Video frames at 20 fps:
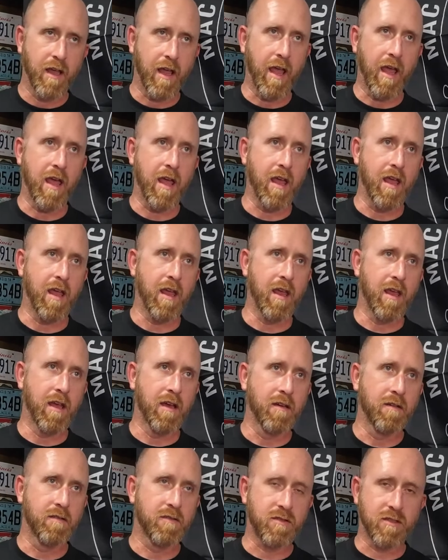a
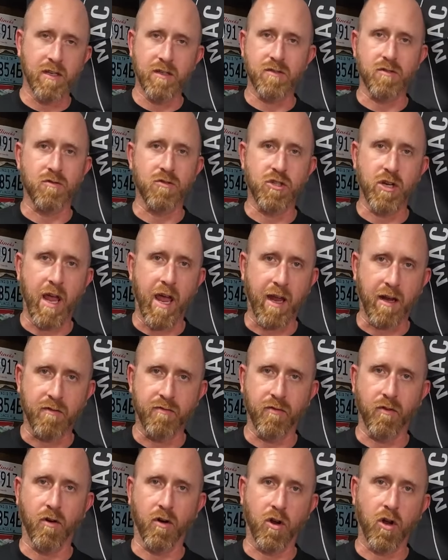scissor jack
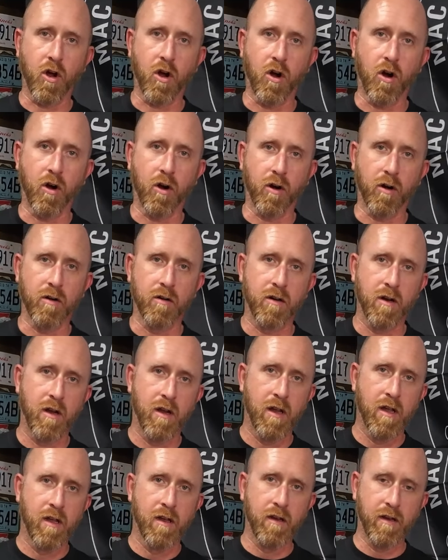for a car.
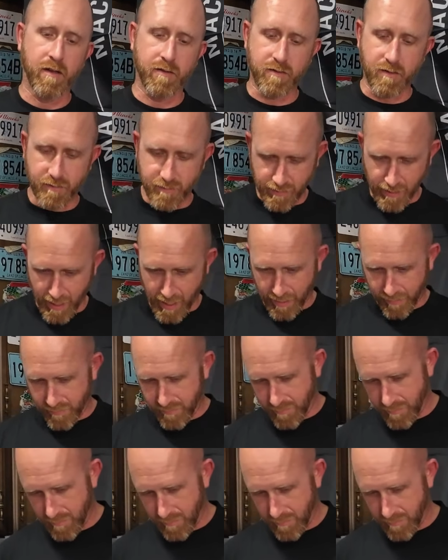It's just got